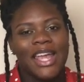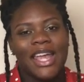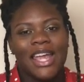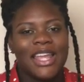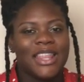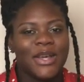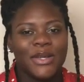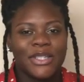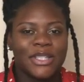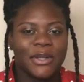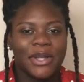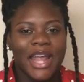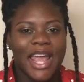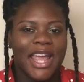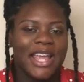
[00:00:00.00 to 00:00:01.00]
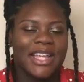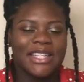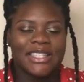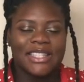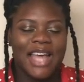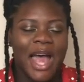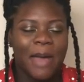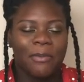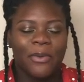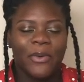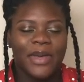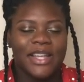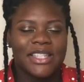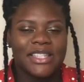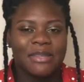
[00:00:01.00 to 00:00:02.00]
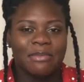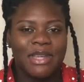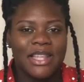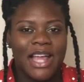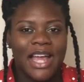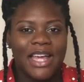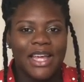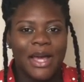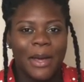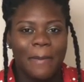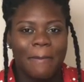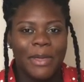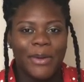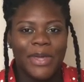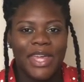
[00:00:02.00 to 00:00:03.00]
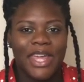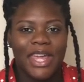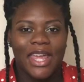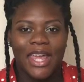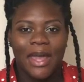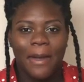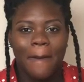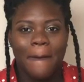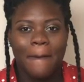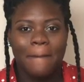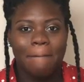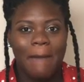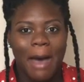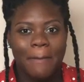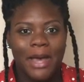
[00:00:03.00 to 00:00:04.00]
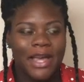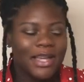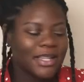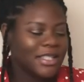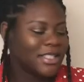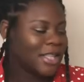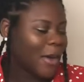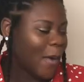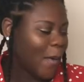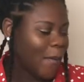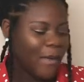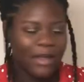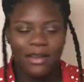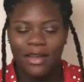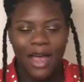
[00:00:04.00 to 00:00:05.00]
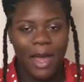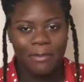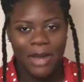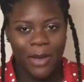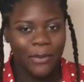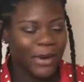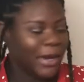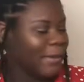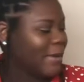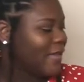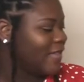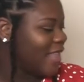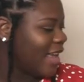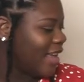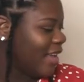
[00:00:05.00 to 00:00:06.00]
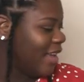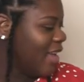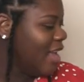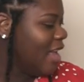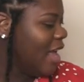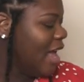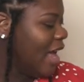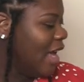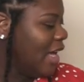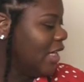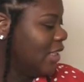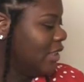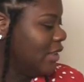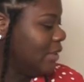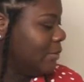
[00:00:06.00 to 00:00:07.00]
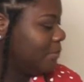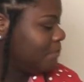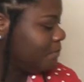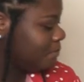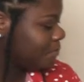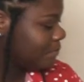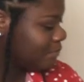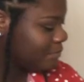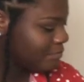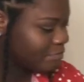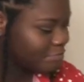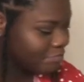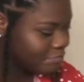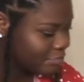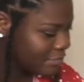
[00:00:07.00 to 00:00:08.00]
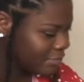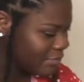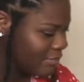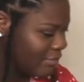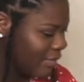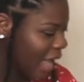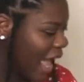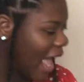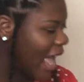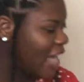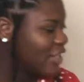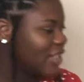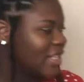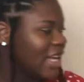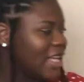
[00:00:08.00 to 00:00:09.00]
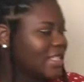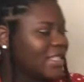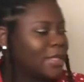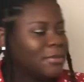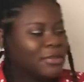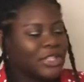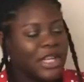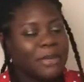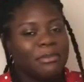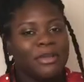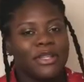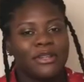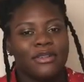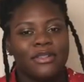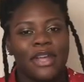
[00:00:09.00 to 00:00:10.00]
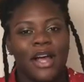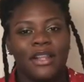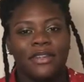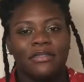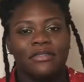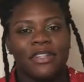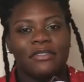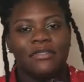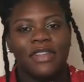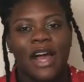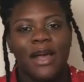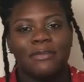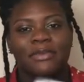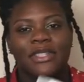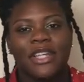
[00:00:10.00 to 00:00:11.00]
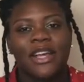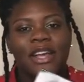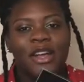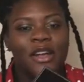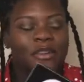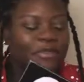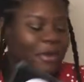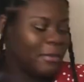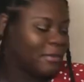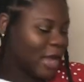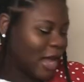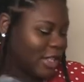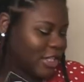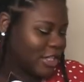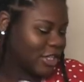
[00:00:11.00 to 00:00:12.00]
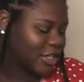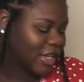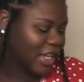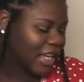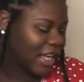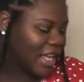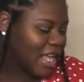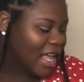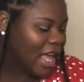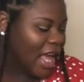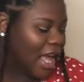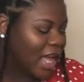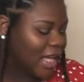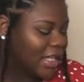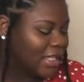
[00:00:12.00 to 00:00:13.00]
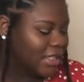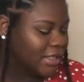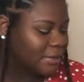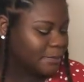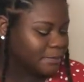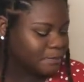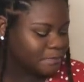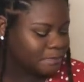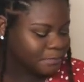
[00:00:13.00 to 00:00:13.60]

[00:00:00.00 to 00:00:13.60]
those 3 days, I'm going to be like a milky mama, so I'm not worried about that. I actually got some cheap little dollar flip-flops from Dollar Tree, and